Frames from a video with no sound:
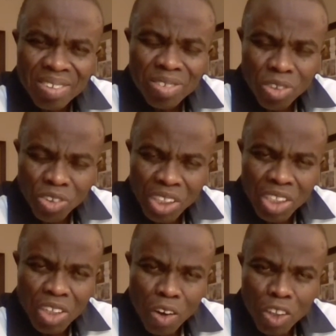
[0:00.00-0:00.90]
Such an
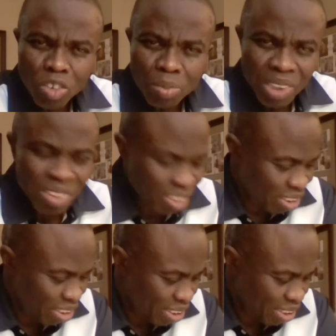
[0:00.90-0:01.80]

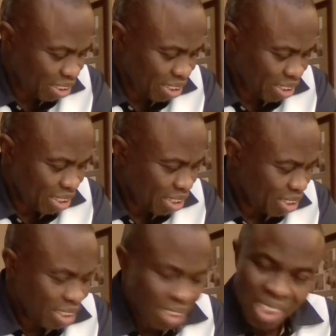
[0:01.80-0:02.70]
encouragement
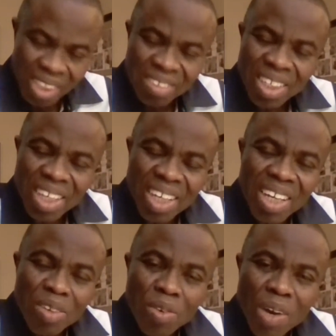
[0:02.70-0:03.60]
that
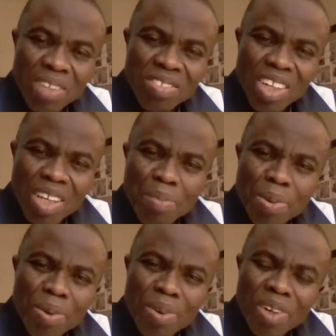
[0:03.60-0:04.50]
uh, your sleep
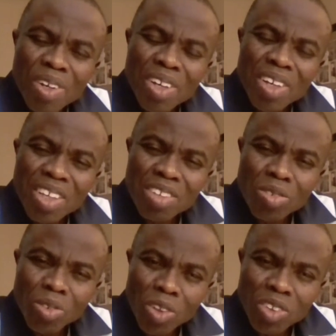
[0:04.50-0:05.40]

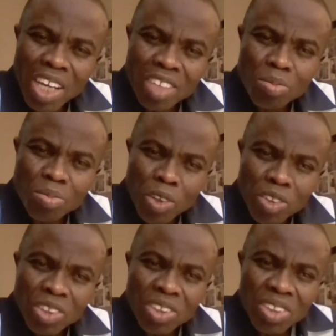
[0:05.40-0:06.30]
is not as
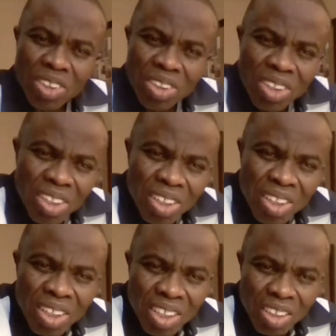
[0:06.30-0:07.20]
much,
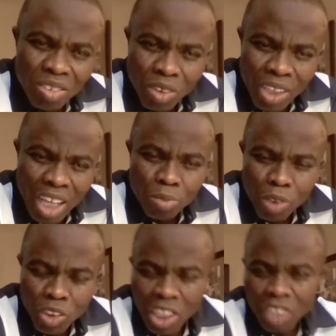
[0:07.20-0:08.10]
it's not as
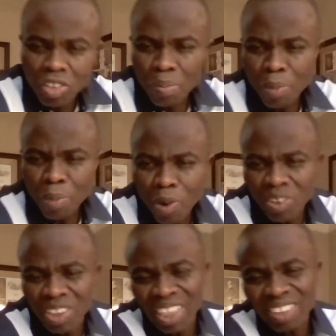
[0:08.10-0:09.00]
much as
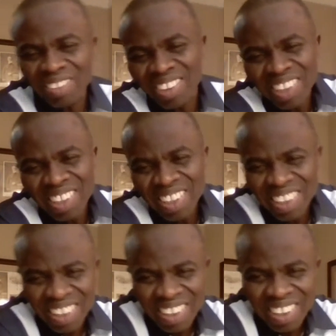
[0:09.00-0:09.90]
important
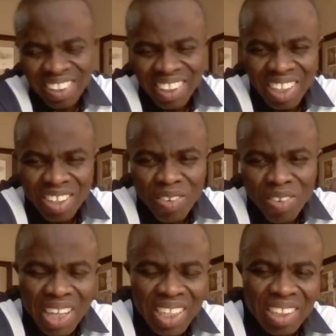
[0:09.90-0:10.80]
than
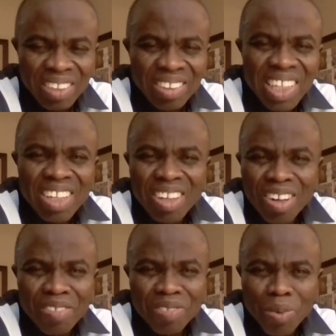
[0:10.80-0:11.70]
your intake
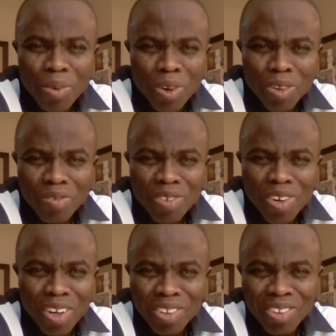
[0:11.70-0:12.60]
of the Word of
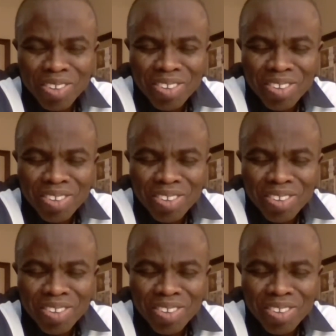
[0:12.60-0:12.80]
God.